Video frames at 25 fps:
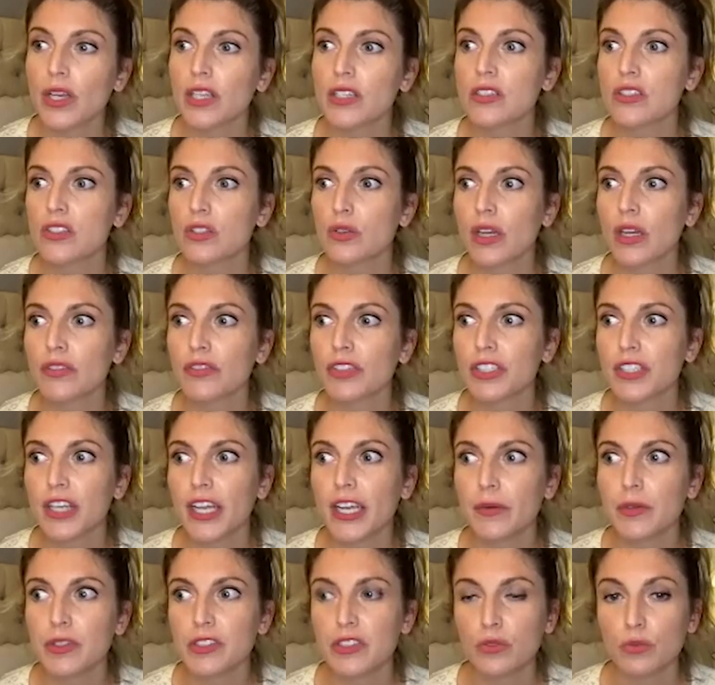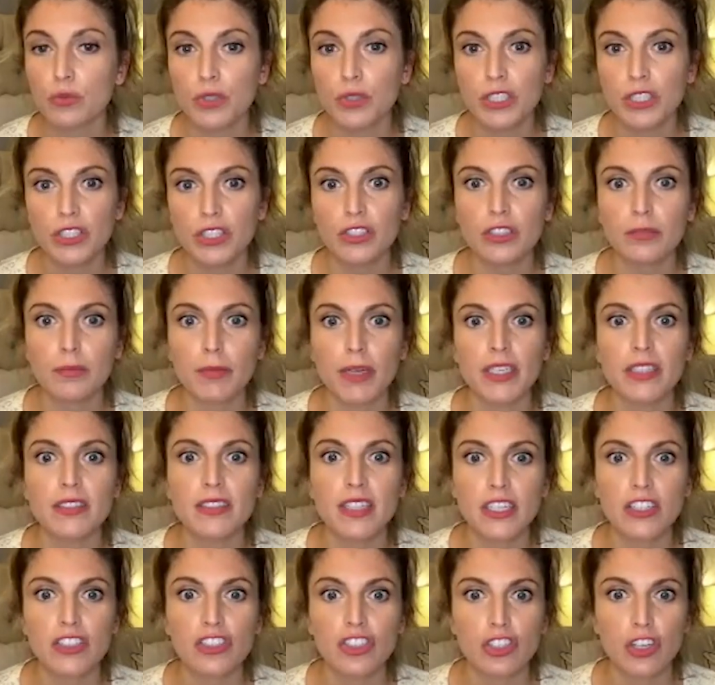And so every night was a really good
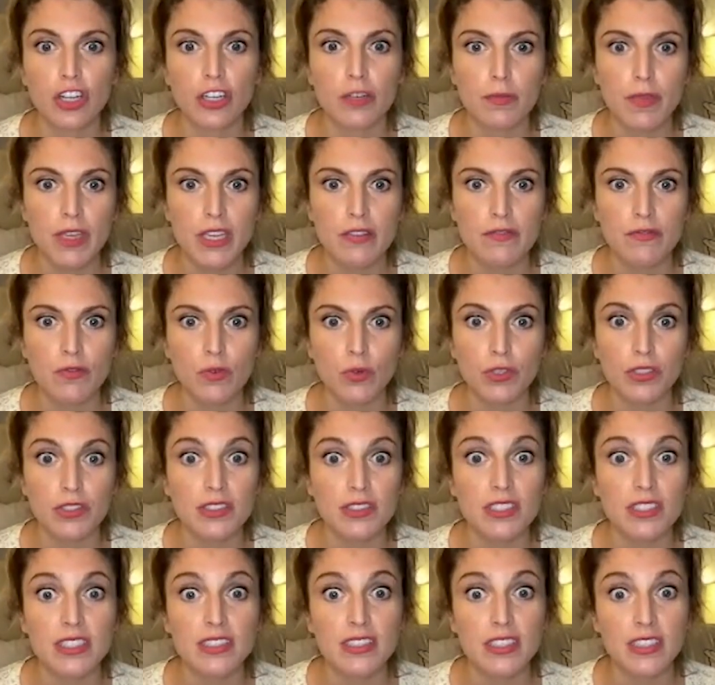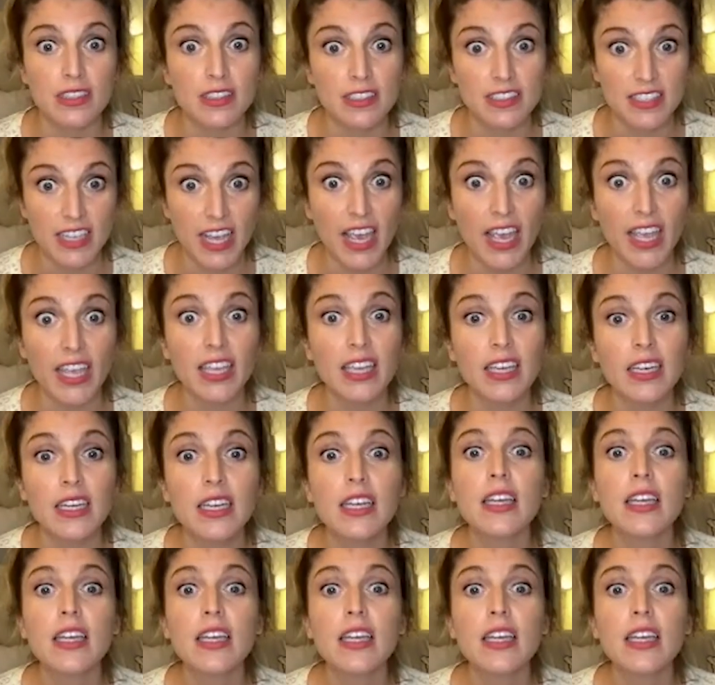meditation on me for seizing the day